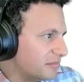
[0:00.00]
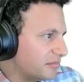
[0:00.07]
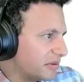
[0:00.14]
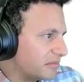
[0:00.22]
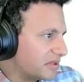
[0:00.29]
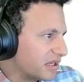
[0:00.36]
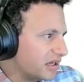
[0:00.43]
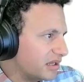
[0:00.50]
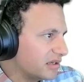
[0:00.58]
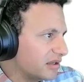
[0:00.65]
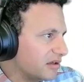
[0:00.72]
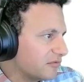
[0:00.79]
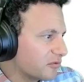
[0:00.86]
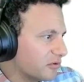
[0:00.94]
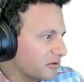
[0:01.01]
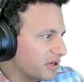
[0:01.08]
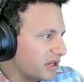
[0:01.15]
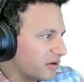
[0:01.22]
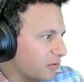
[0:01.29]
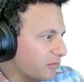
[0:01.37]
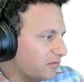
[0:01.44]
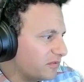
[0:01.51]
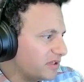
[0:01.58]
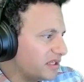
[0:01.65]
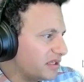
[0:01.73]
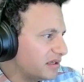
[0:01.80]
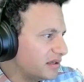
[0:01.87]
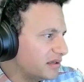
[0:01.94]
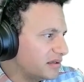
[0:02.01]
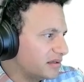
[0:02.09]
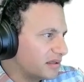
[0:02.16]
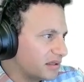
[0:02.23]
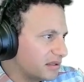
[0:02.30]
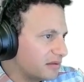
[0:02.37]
I mean, I love rotary, and hopefully, uh, it